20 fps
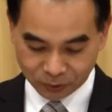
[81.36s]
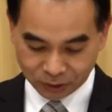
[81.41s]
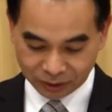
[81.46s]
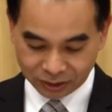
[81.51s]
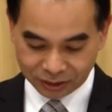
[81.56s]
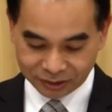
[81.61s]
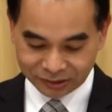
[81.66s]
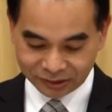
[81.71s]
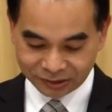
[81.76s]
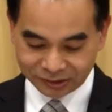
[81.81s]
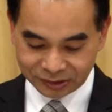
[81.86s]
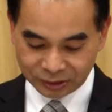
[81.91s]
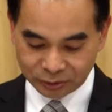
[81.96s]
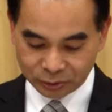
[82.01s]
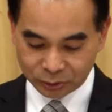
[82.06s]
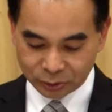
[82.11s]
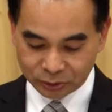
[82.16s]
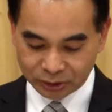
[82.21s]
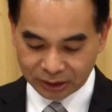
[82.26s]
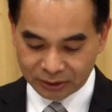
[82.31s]
This is due
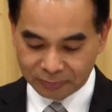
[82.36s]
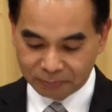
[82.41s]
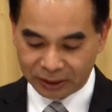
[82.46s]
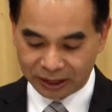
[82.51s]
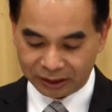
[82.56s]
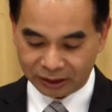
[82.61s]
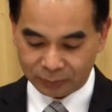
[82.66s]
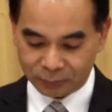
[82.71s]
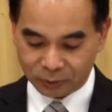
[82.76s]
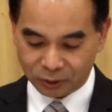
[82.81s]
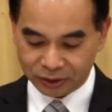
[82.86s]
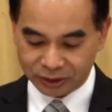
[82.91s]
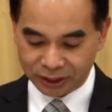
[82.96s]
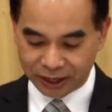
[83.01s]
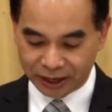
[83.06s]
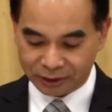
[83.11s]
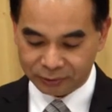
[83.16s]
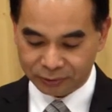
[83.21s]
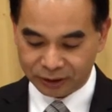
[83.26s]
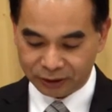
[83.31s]
to the impact upon the
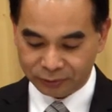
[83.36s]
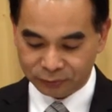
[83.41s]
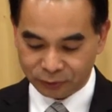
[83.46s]
area